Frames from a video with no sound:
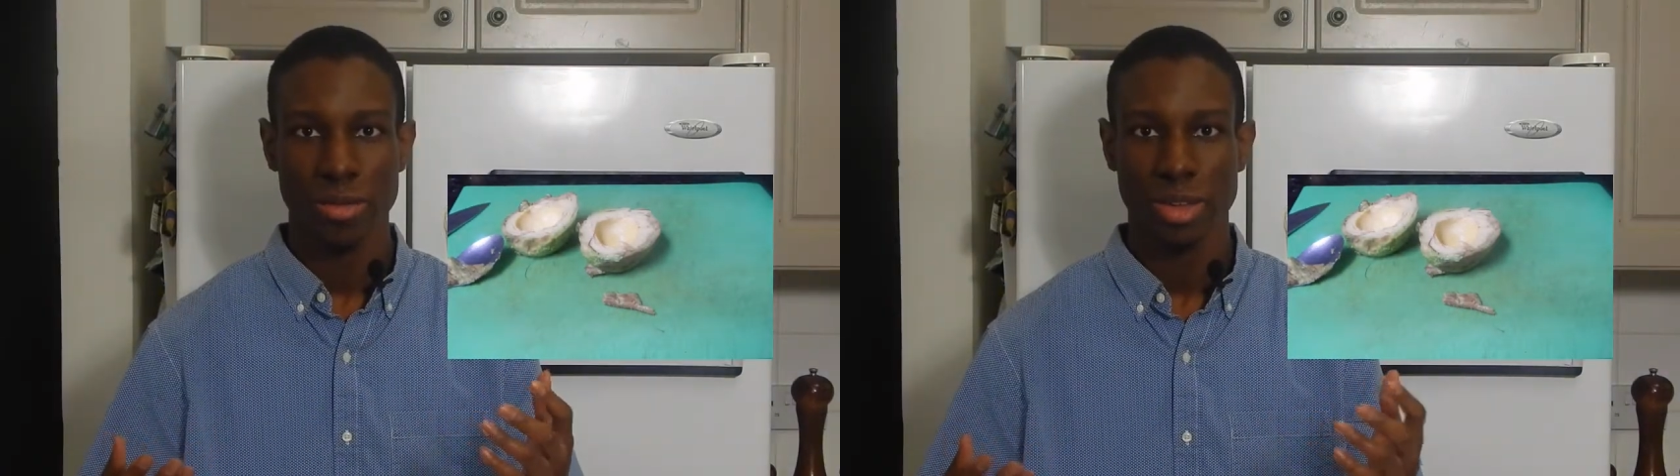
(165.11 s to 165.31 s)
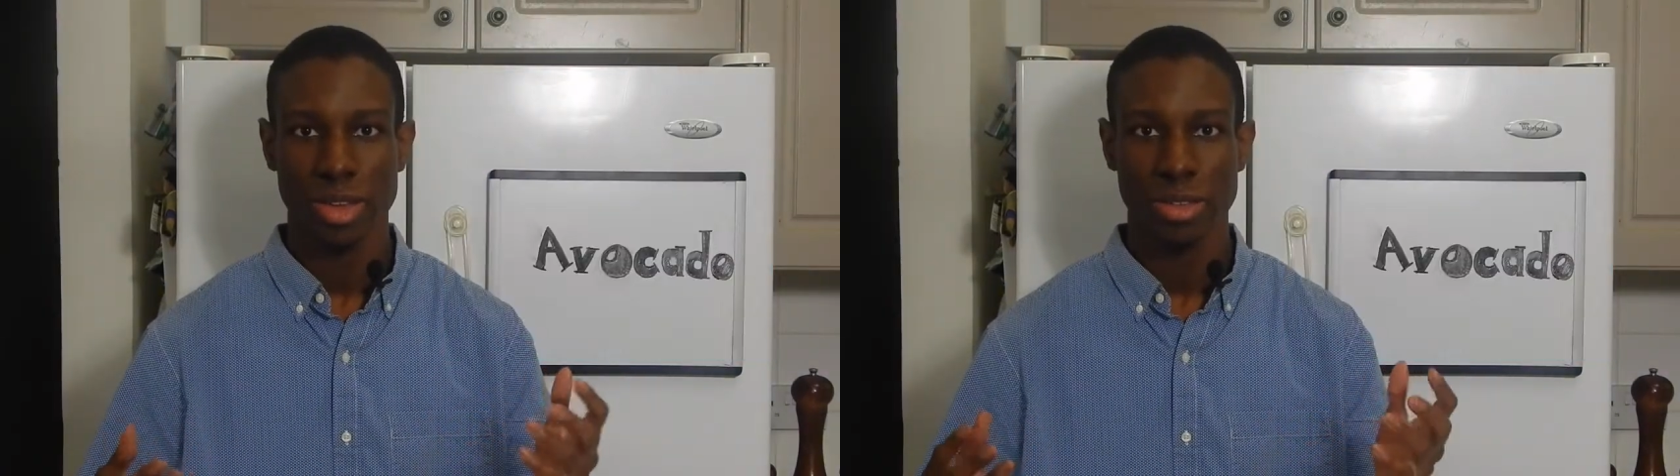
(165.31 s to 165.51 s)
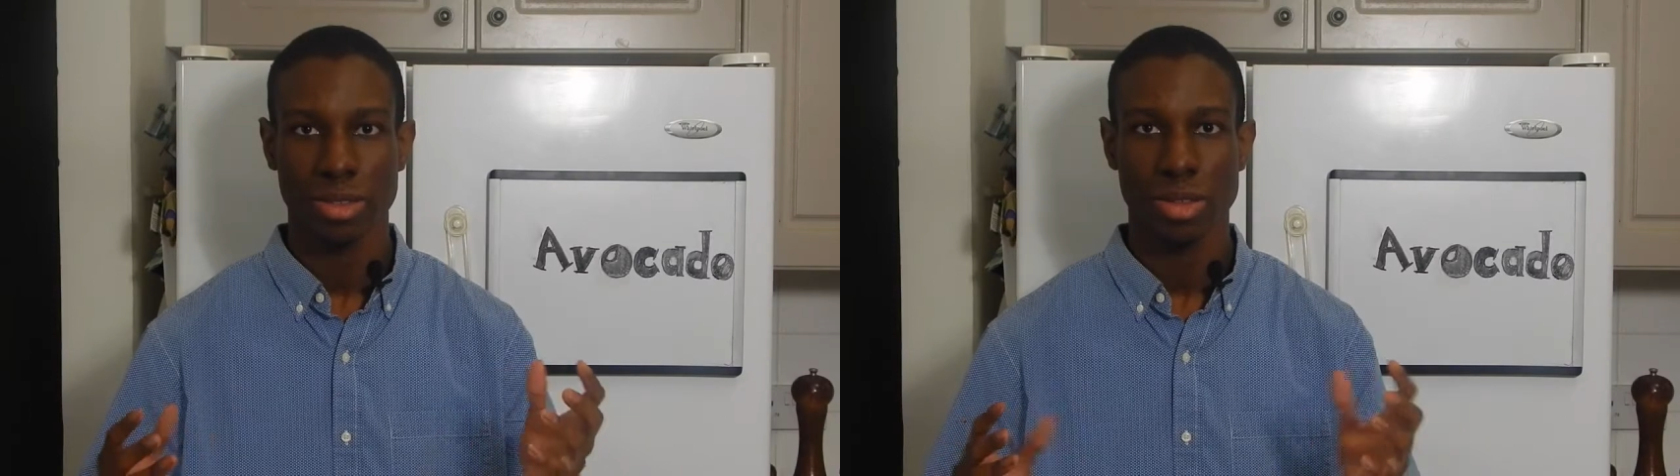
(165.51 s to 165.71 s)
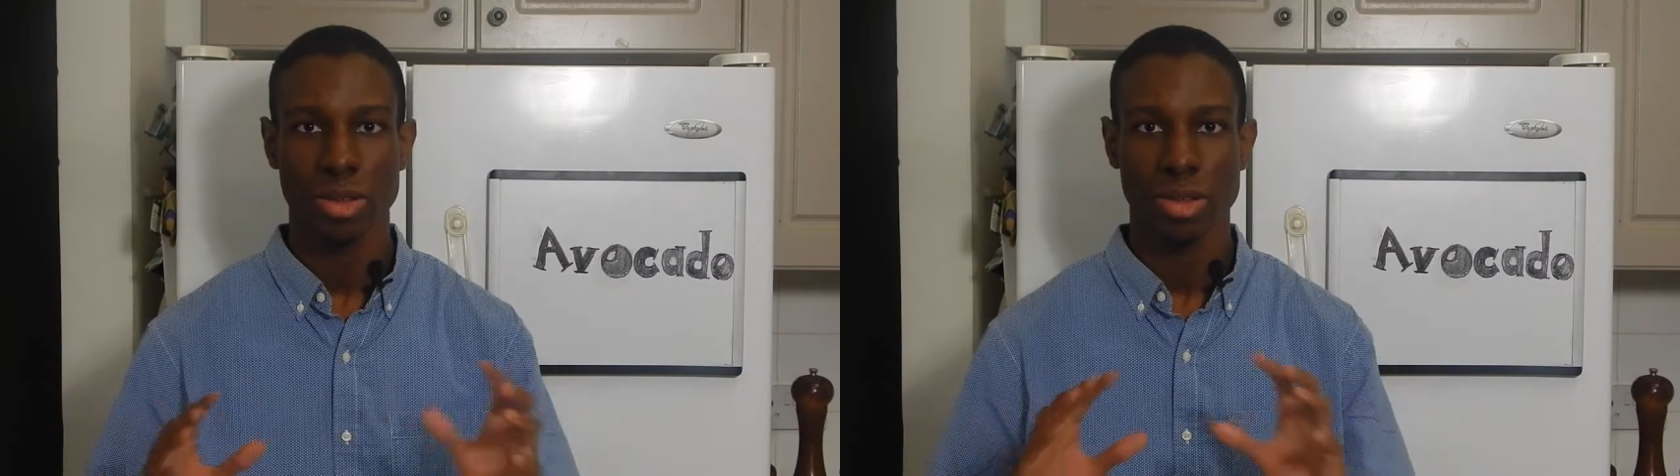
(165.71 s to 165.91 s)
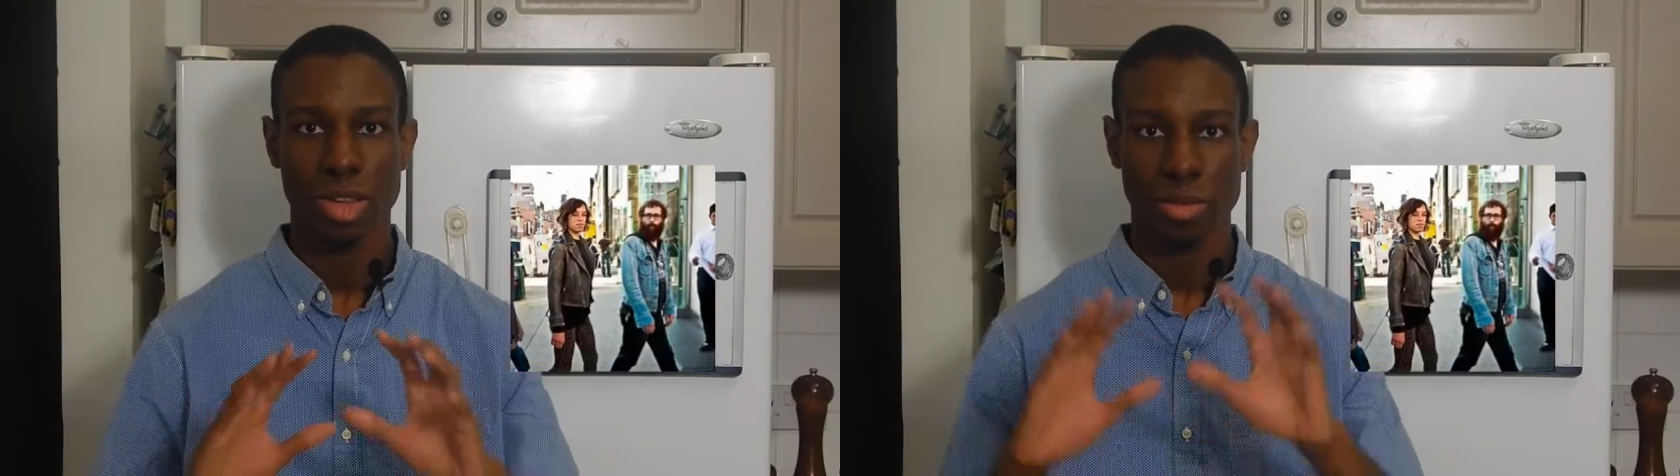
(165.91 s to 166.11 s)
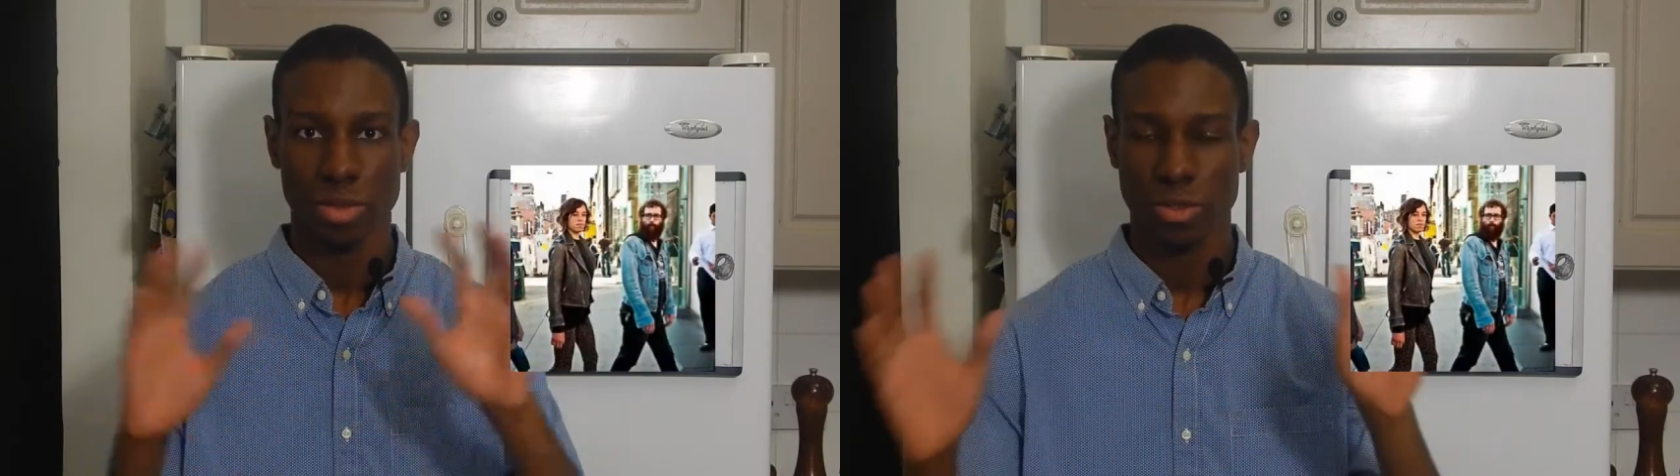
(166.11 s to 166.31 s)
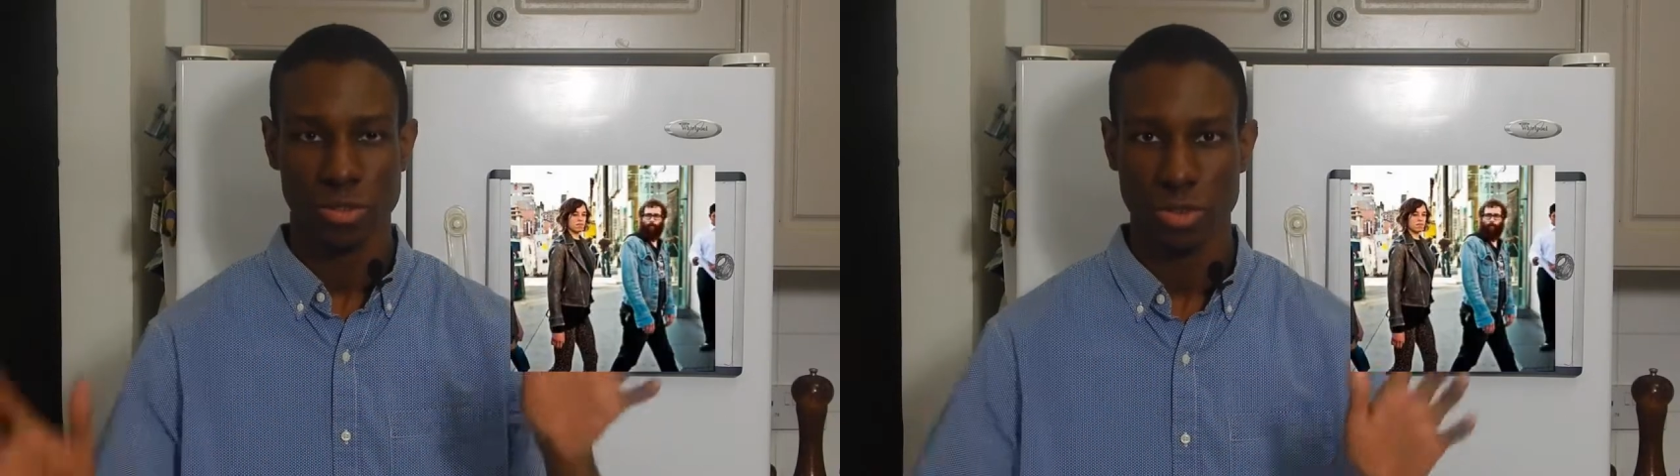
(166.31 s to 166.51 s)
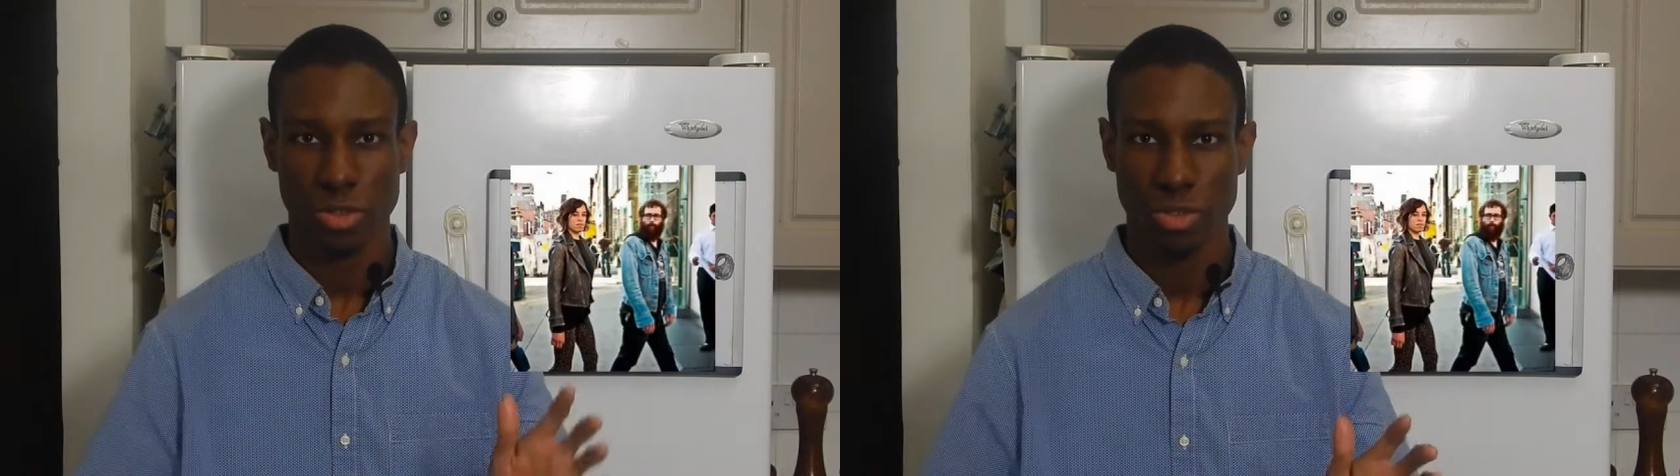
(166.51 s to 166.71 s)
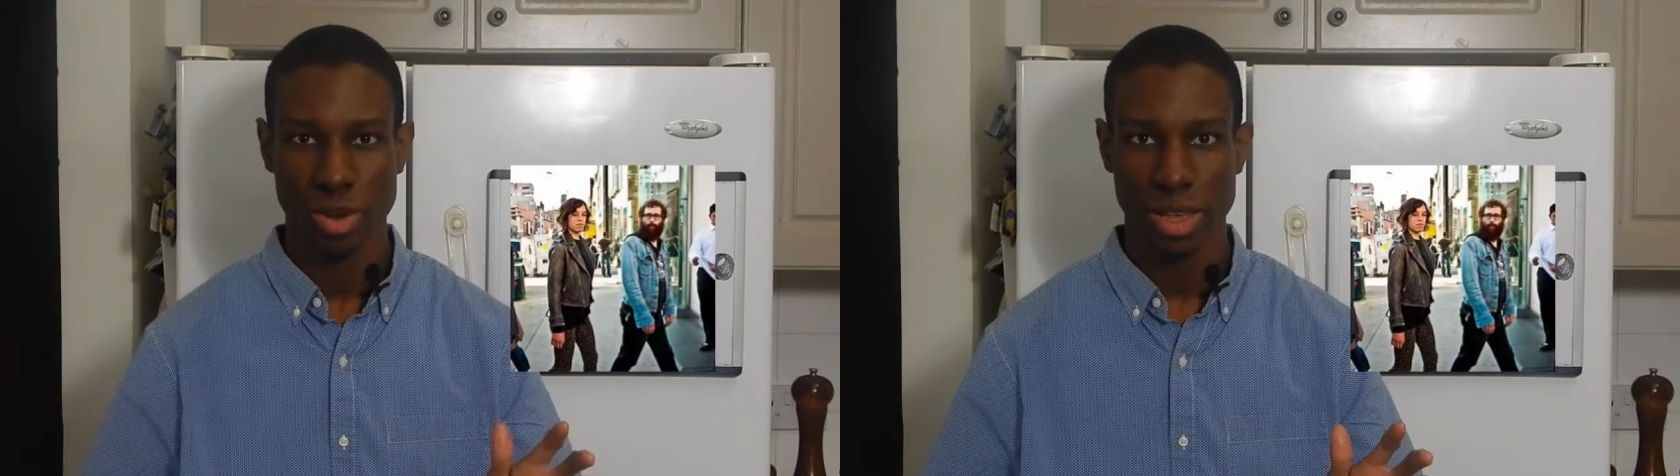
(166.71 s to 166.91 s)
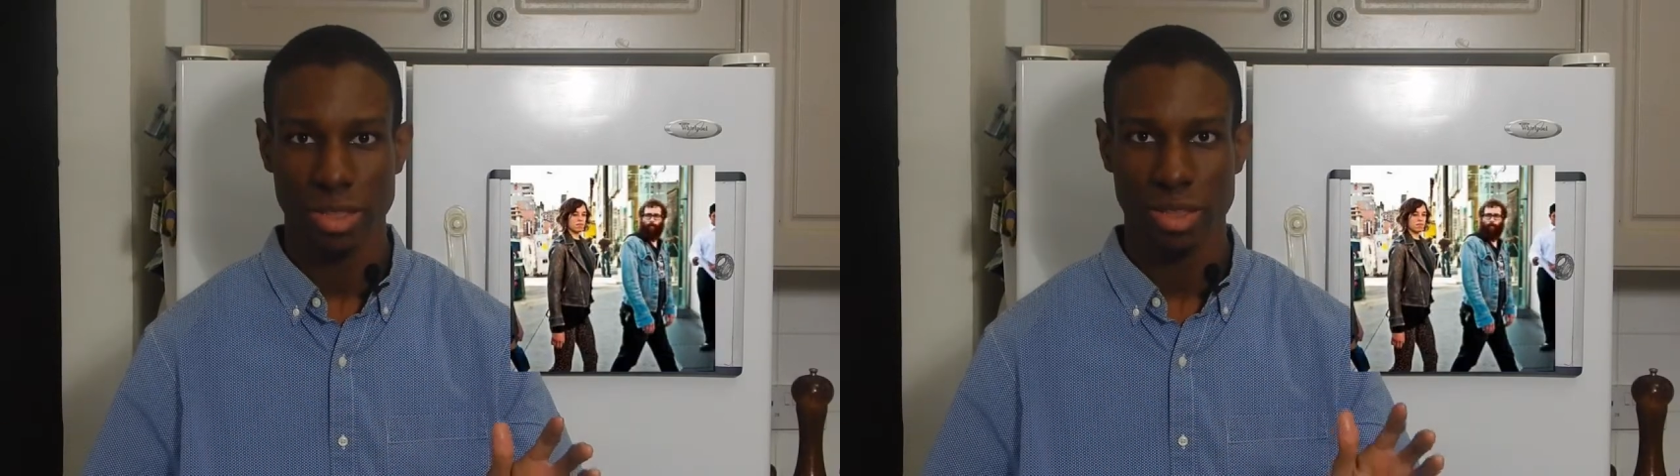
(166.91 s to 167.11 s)
against the whole hipster food
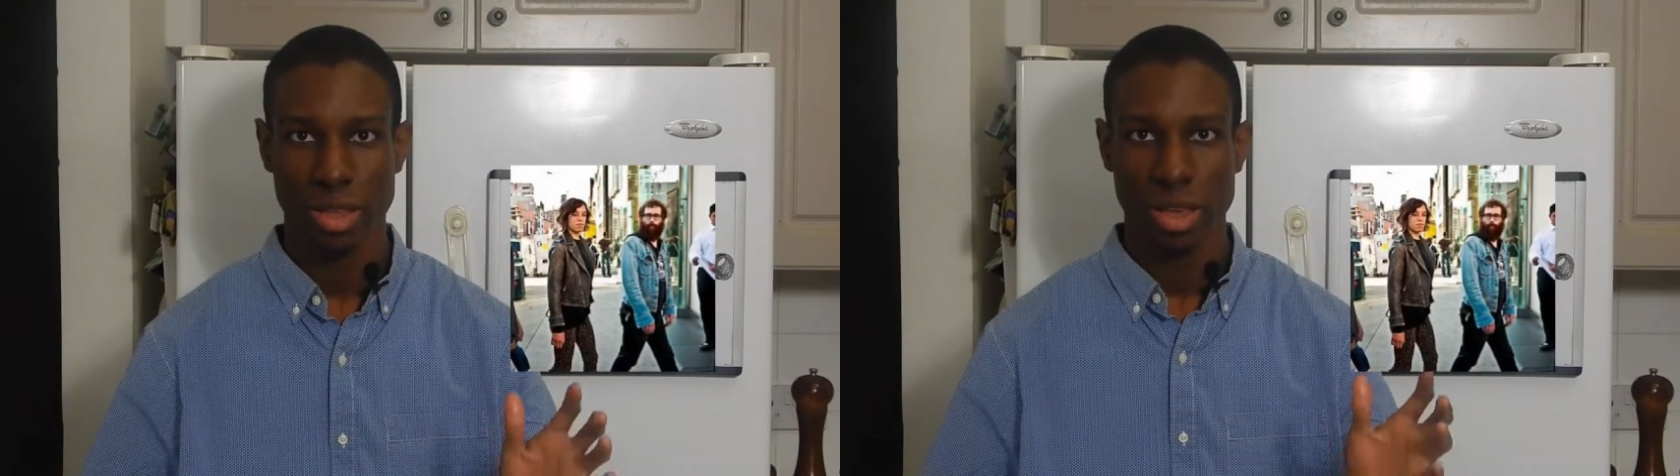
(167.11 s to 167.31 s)
trend